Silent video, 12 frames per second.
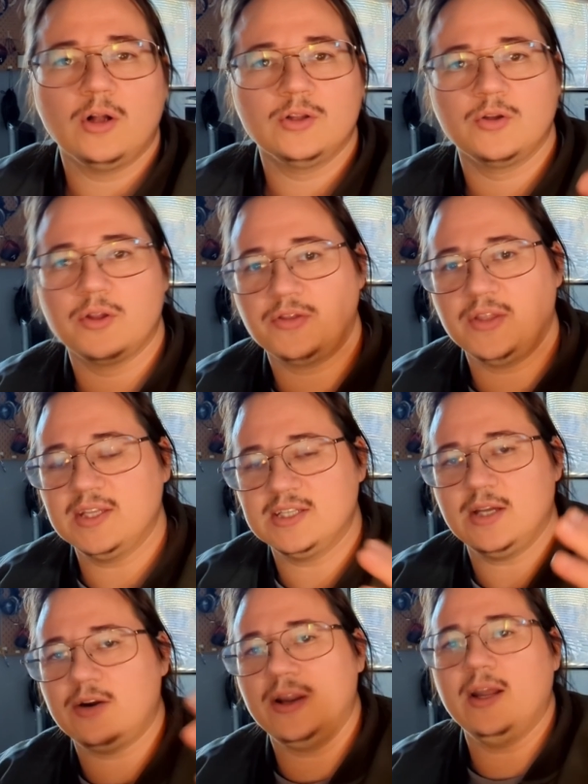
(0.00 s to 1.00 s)
all know the things
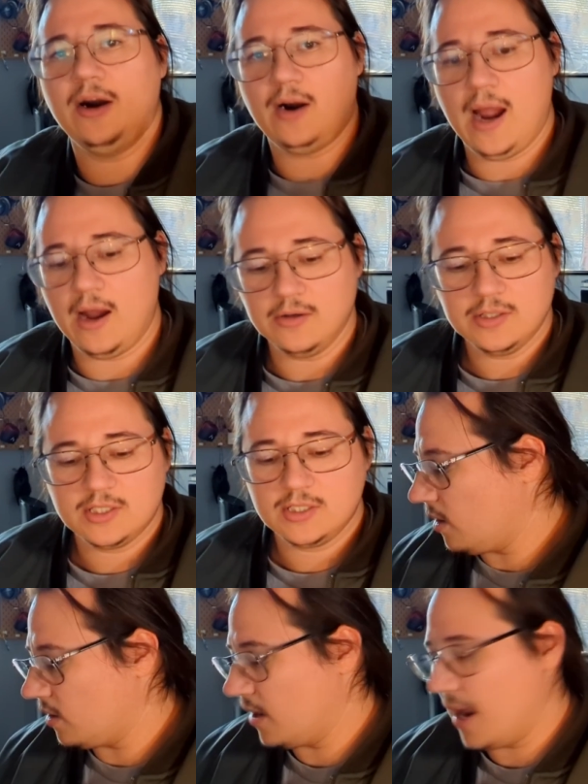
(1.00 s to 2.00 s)
that are in our house
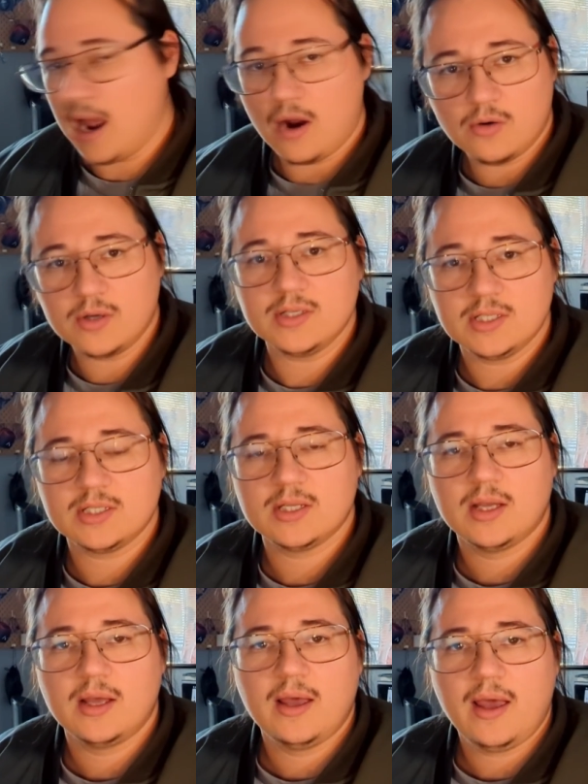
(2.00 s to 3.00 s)
are ours
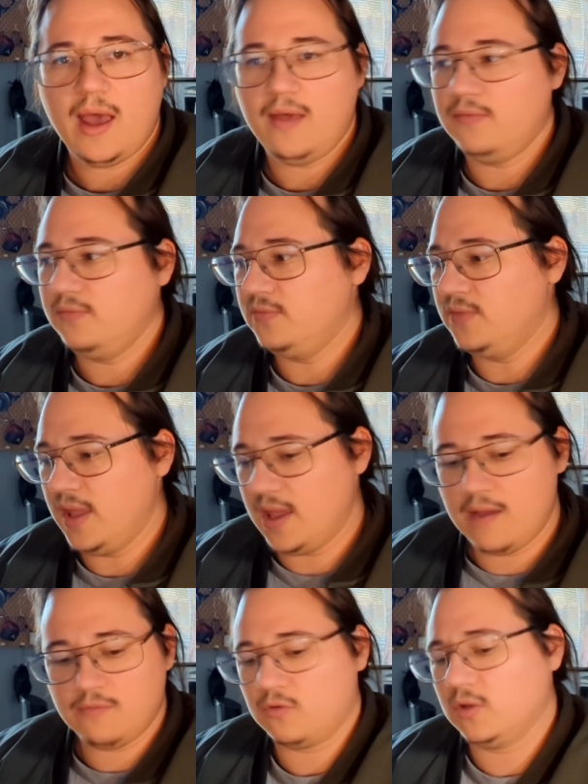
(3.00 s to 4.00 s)
and they
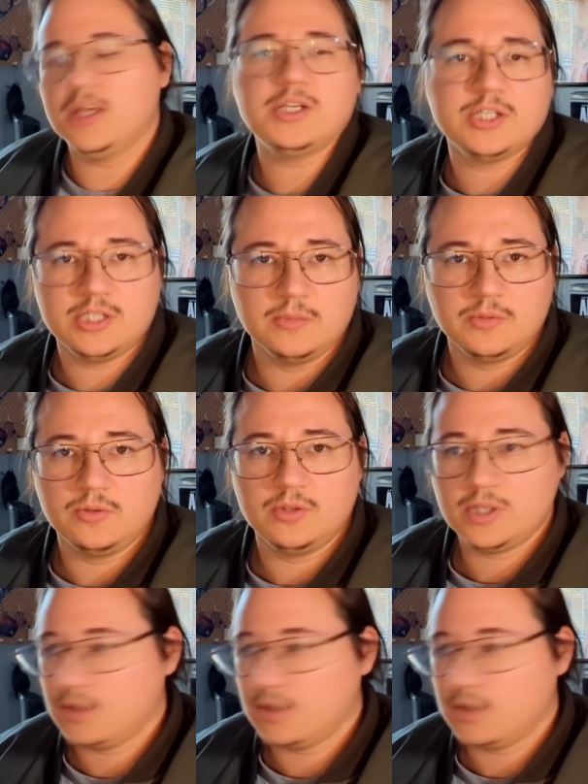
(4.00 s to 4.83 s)
have a relationship to each